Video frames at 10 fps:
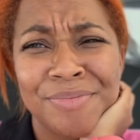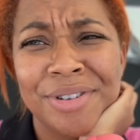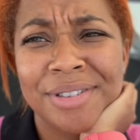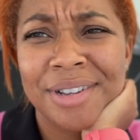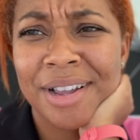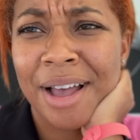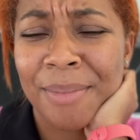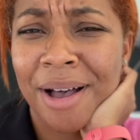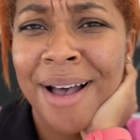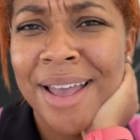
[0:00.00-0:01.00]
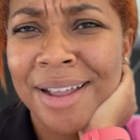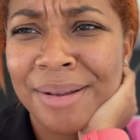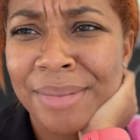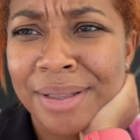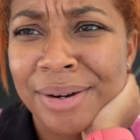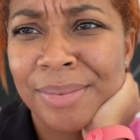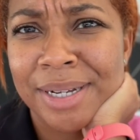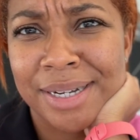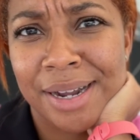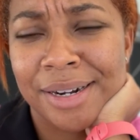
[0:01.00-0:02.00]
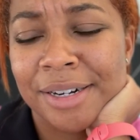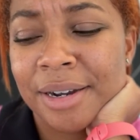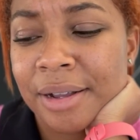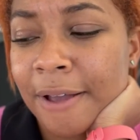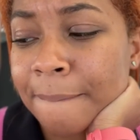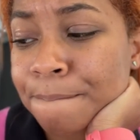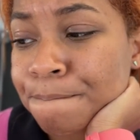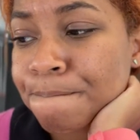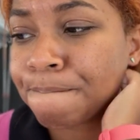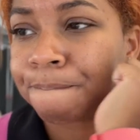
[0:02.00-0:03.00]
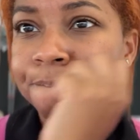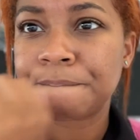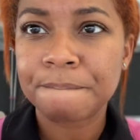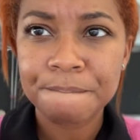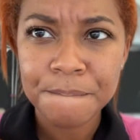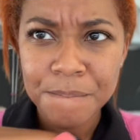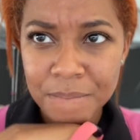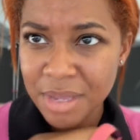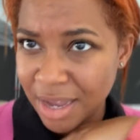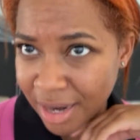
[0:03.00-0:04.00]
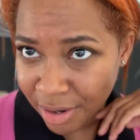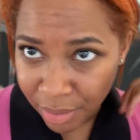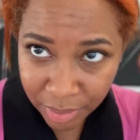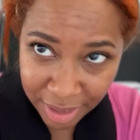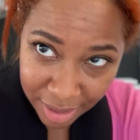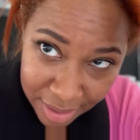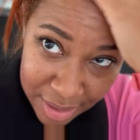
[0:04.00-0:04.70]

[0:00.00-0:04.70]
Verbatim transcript: I'm just, I'm hot and I'm a little bit tired. Um, and annoyed